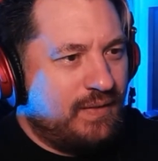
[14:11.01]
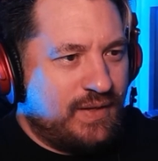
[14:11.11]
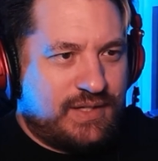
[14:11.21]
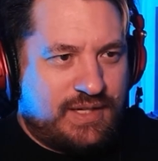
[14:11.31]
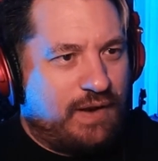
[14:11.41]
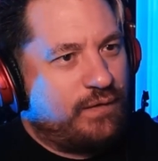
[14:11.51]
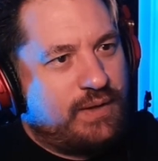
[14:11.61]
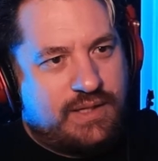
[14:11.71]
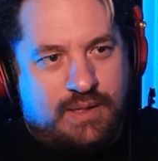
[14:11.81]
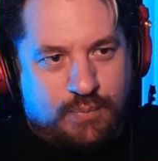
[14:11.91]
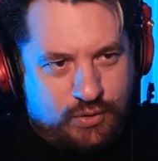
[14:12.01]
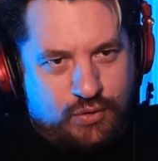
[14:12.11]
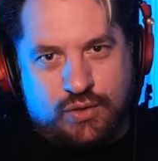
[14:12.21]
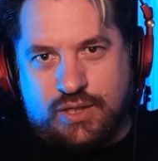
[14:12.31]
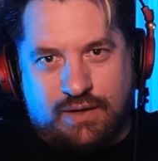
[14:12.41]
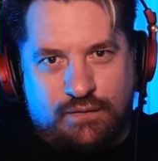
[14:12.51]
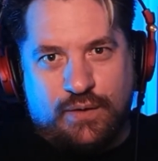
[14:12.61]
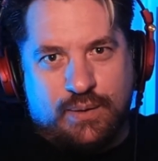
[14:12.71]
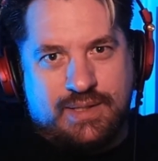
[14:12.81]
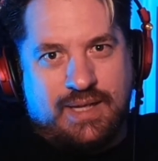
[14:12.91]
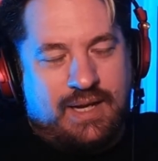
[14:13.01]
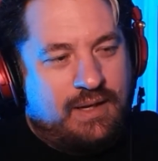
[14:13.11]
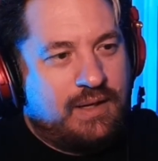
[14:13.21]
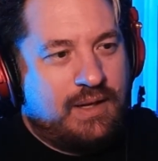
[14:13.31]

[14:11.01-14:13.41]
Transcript: There's definitely some Petrucci influence there.